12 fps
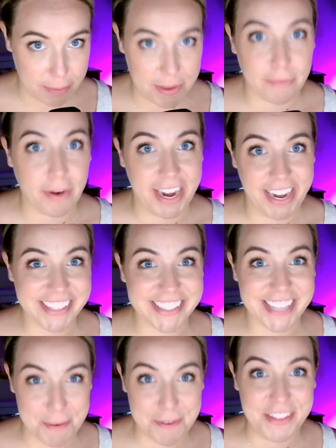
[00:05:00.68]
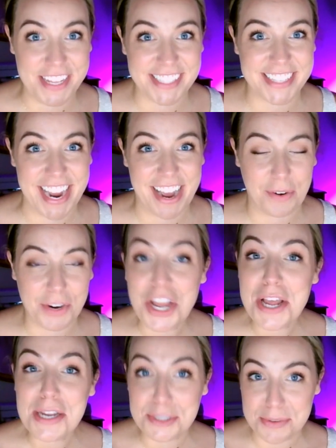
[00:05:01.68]
be writing some of these down
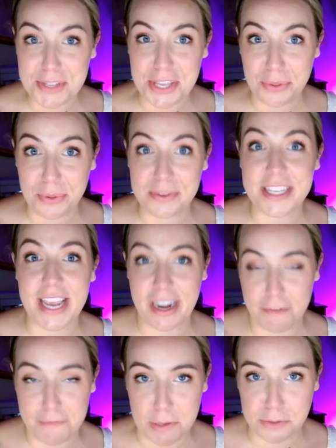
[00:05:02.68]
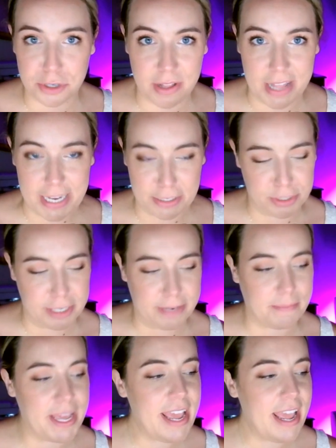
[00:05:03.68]
to use in a future
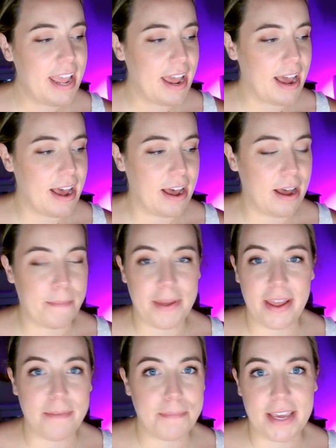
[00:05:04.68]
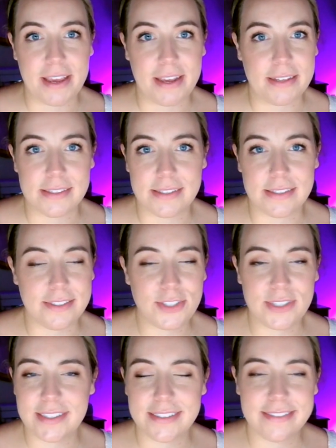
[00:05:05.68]
classroom because
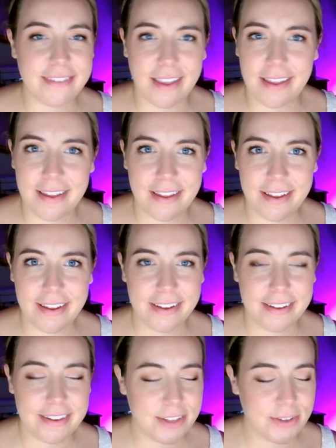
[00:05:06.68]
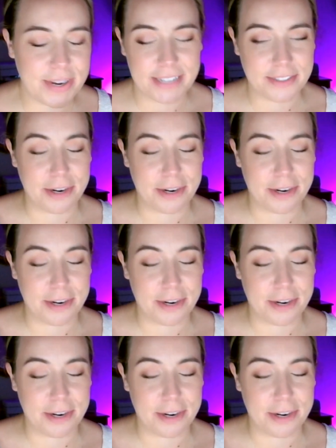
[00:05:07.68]
just you guys are